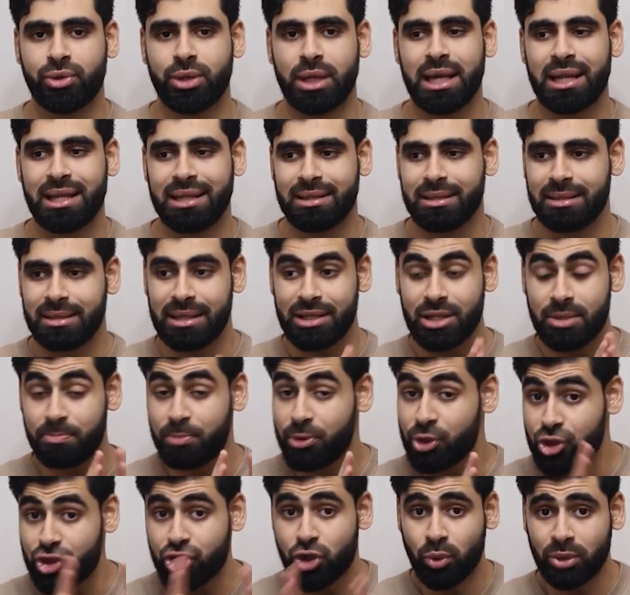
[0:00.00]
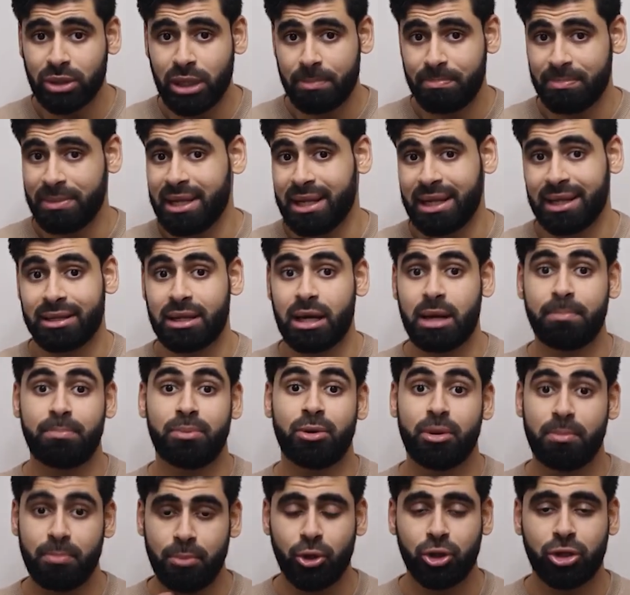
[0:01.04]
And per showed up meeting, not
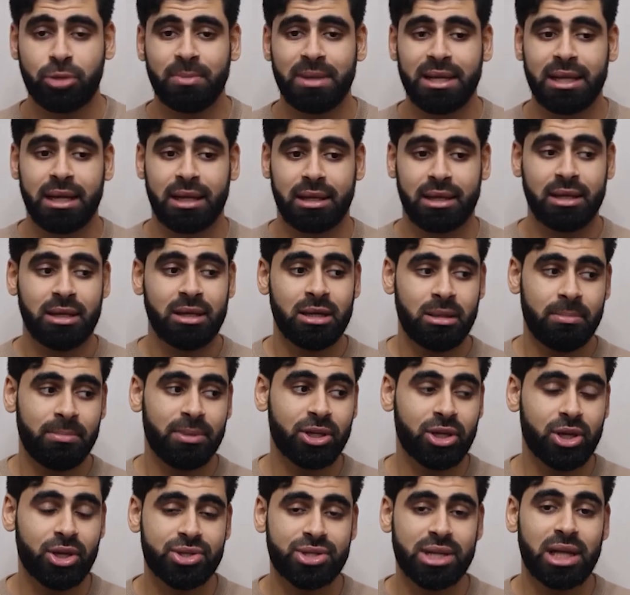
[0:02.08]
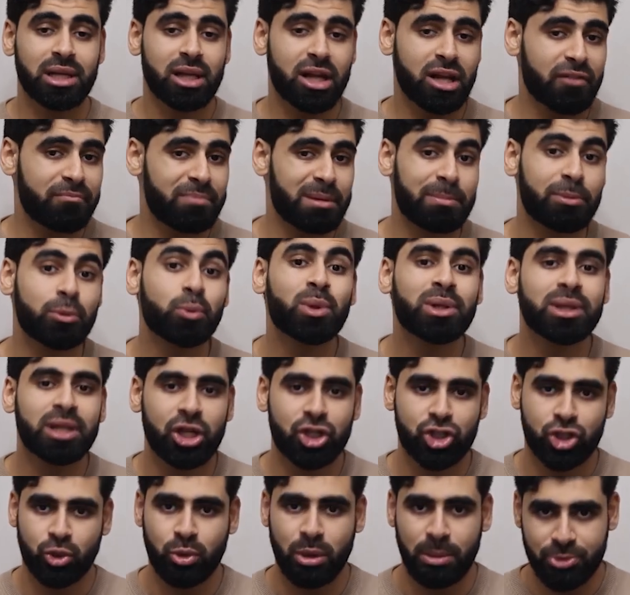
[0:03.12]
per booked meeting, because a lot of people will not
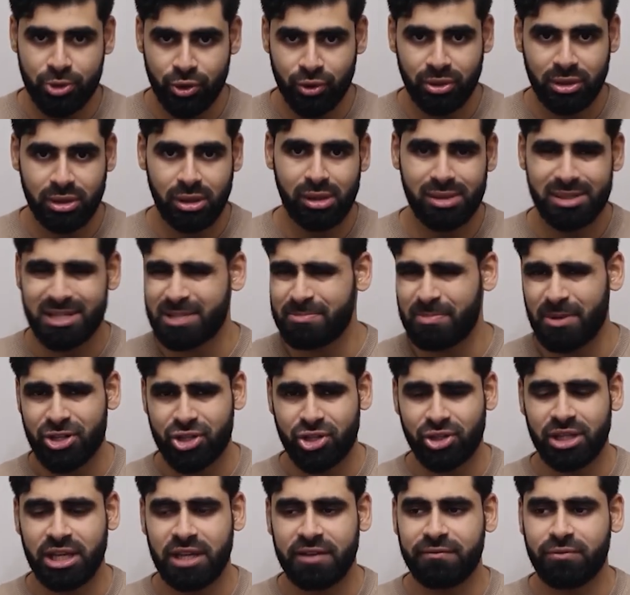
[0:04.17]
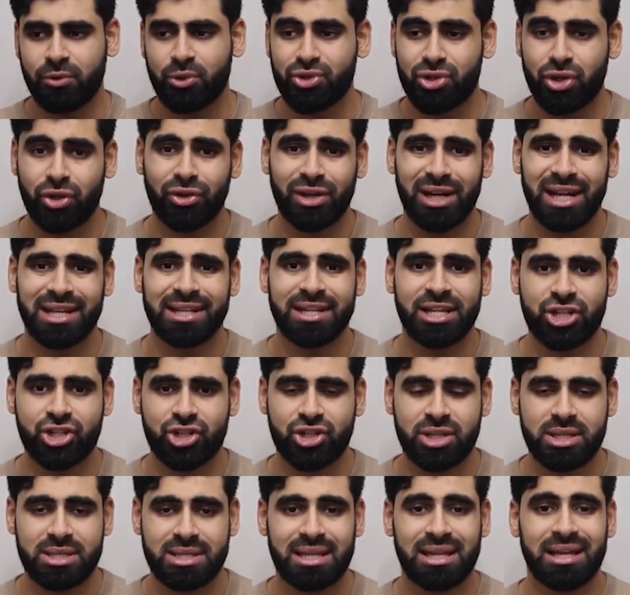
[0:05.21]
show up to your calls, especially if you're targeting
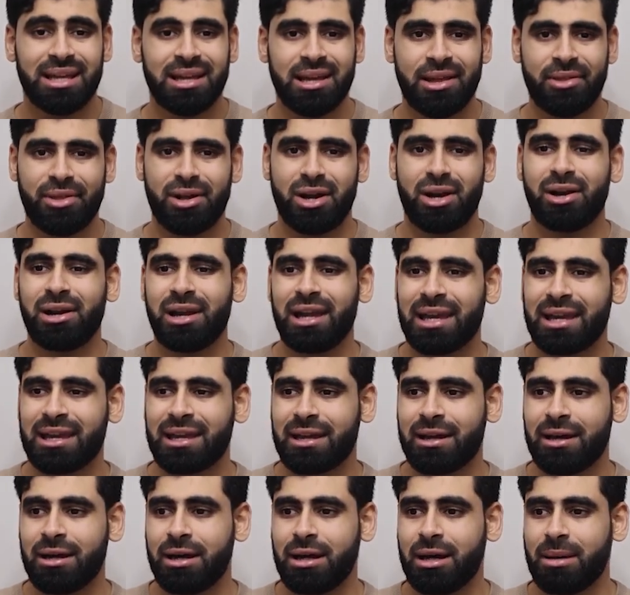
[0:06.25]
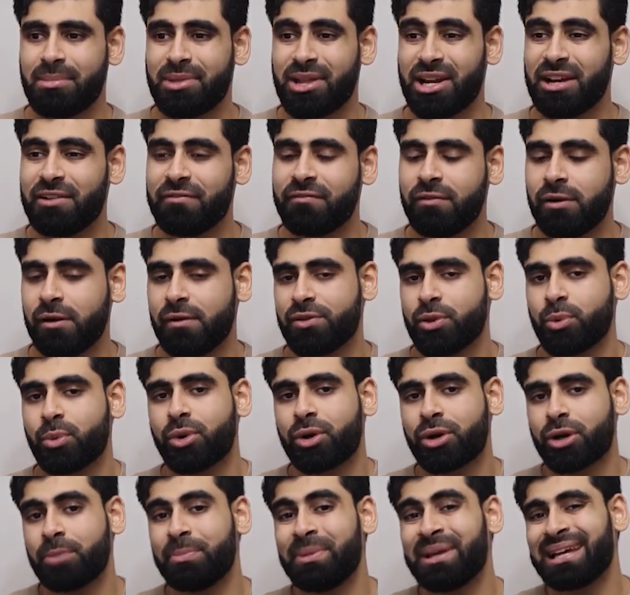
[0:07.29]
niches that are like that involve the
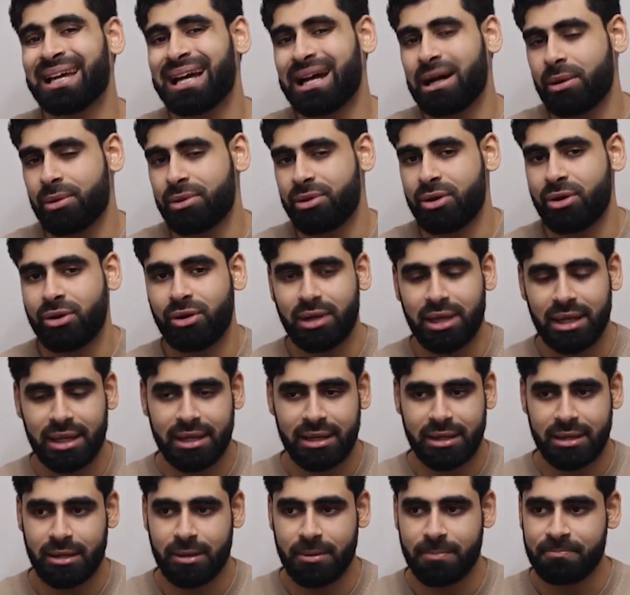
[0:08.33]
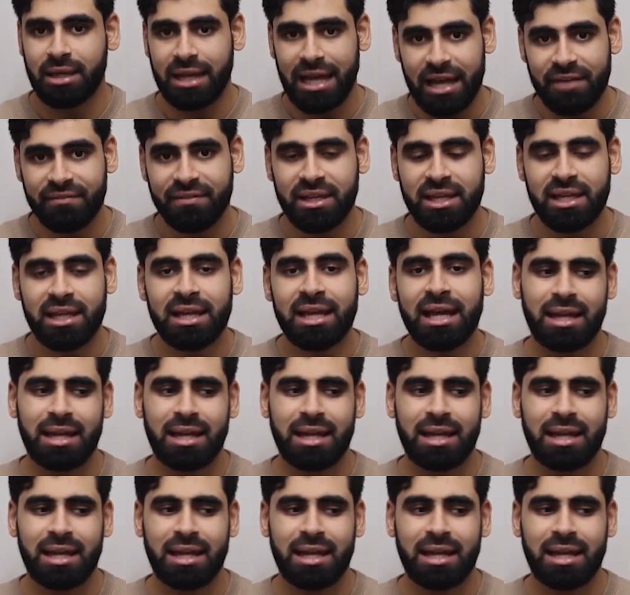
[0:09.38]
worker being out there, like heavy.